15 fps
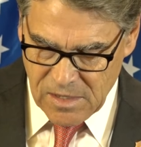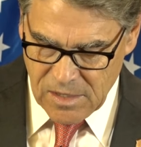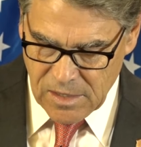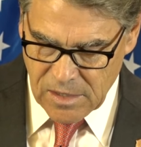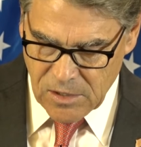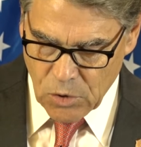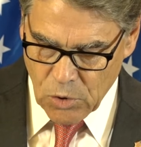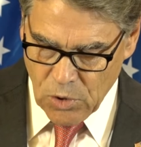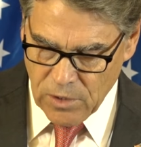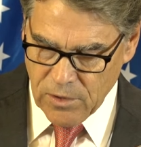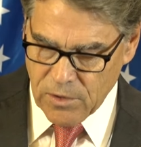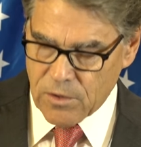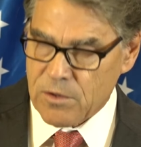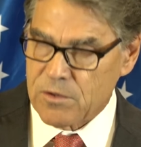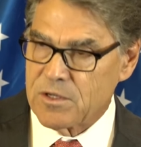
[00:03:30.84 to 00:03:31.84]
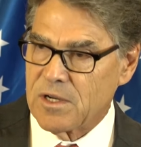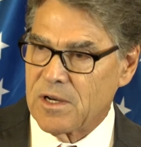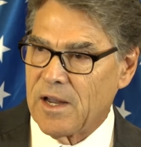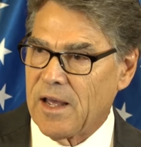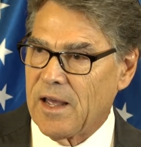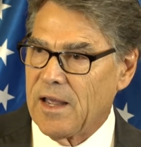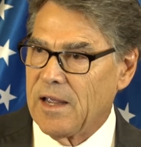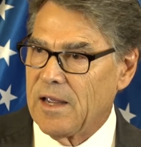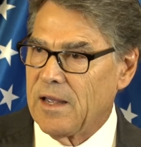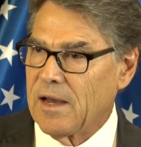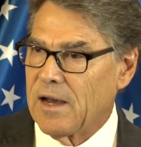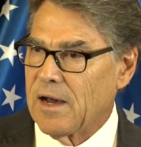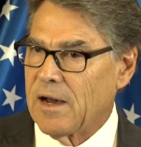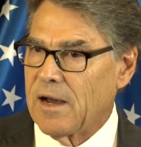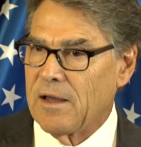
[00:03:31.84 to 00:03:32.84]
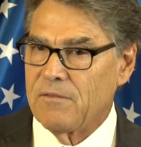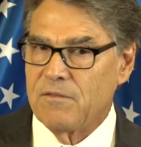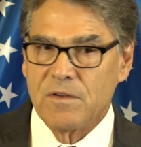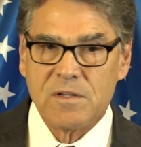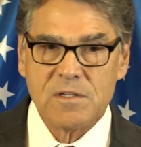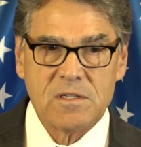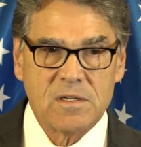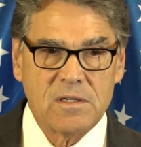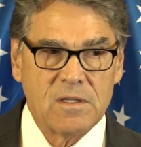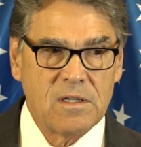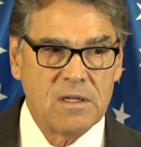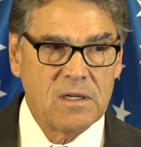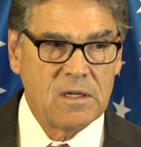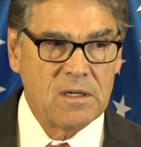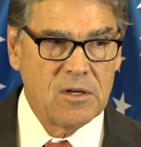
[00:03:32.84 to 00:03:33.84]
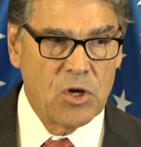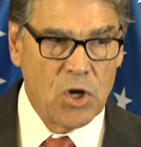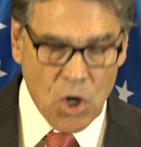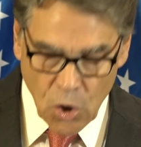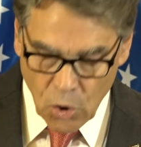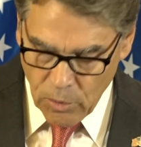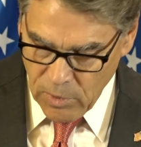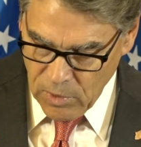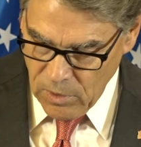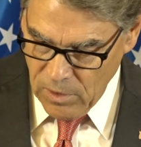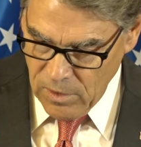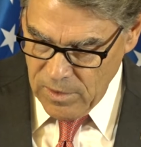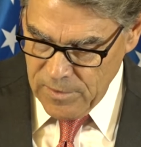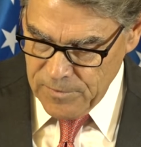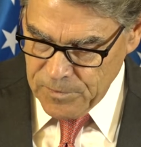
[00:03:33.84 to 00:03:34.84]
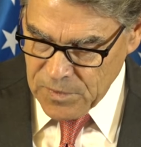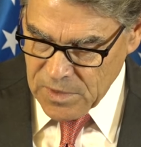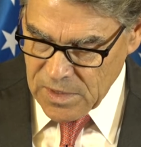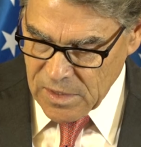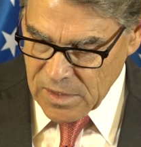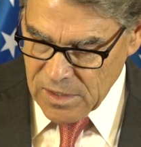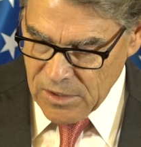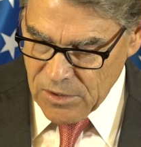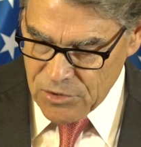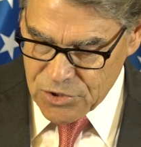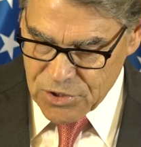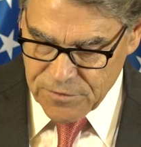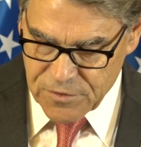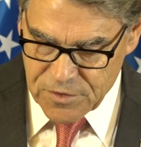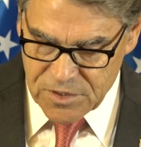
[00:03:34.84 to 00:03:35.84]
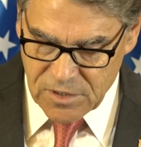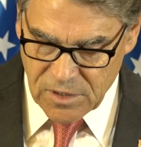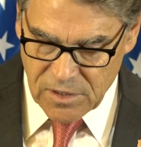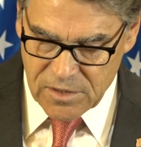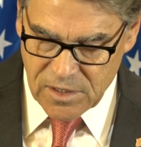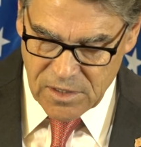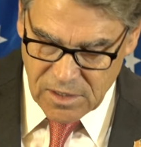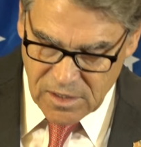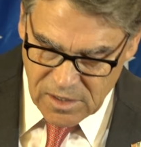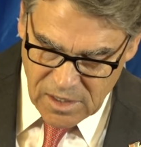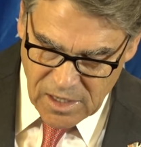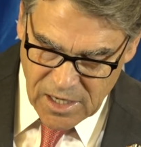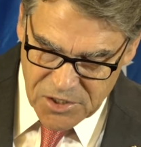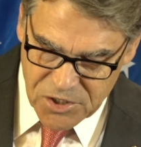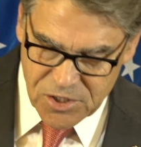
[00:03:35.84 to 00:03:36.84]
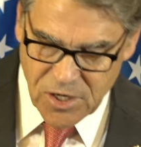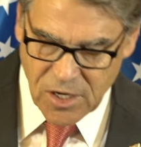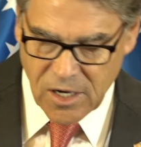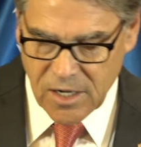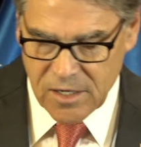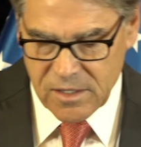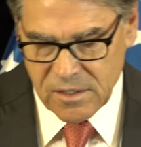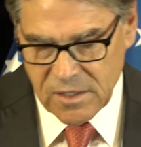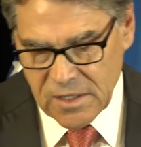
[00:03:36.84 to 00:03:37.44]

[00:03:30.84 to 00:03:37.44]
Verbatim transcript: Uh, earlier today, I visited the Noble uh, Energy Facility in Ashdod.